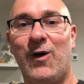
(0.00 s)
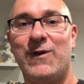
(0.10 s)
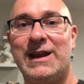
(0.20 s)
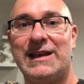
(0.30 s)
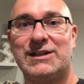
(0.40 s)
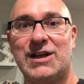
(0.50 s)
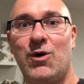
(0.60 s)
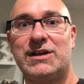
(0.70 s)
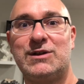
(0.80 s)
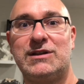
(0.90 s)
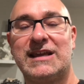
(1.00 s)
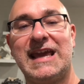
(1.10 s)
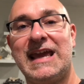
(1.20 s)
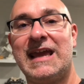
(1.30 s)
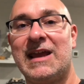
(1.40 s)
velvet and show it to the
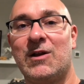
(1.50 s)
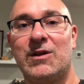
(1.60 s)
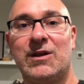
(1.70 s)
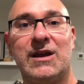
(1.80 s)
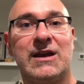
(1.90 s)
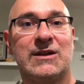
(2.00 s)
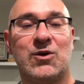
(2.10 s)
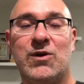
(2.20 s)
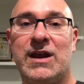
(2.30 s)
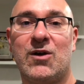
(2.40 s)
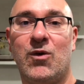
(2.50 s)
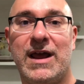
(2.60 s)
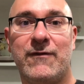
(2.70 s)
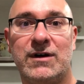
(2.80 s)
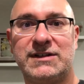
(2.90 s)
king or the queen or
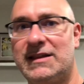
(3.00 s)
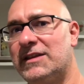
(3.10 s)
whatever and say,